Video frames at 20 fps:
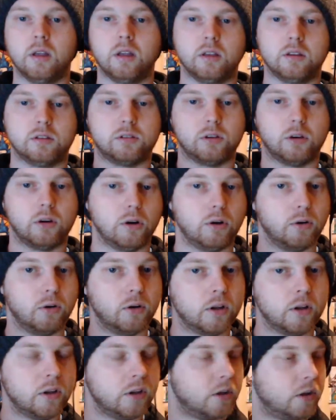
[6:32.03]
So
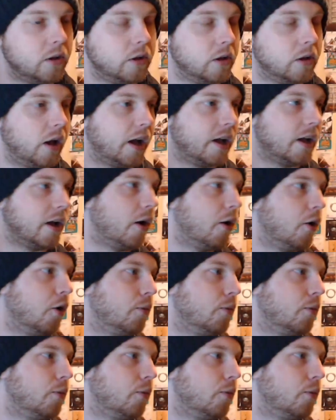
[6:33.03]
I hope